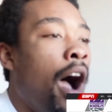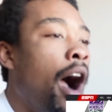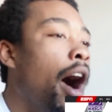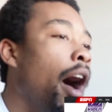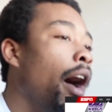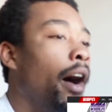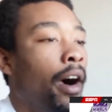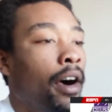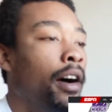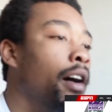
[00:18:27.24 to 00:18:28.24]
What
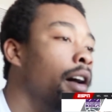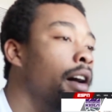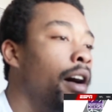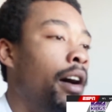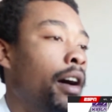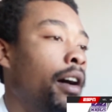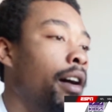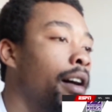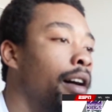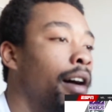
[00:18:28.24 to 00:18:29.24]
do
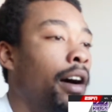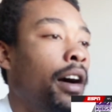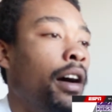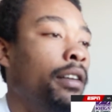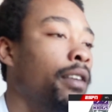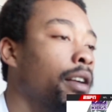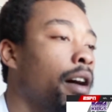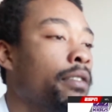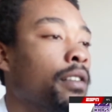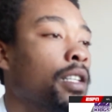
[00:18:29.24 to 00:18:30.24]
I
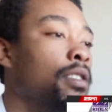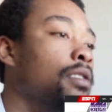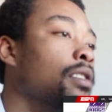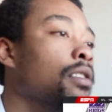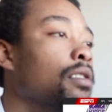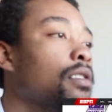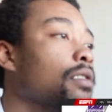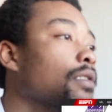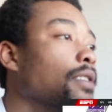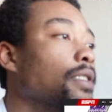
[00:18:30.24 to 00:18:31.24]
want to
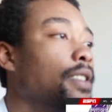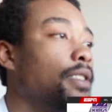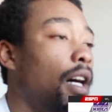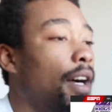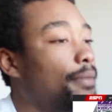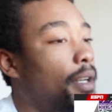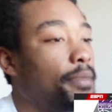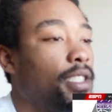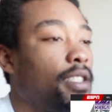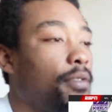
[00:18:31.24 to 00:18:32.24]
do? I'm
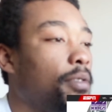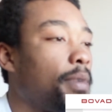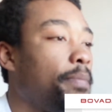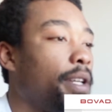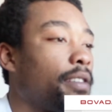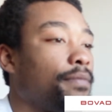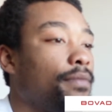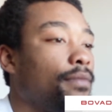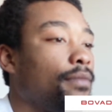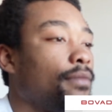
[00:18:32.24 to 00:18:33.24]
going to say with my pick.
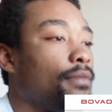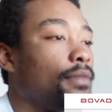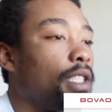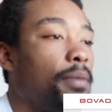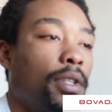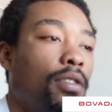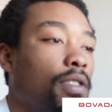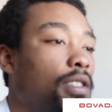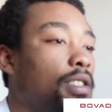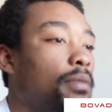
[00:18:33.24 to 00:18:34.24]
I'm going to go
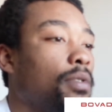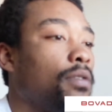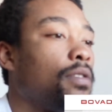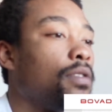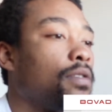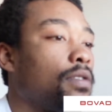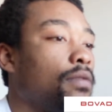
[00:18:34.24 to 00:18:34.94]
with the Timberwolves.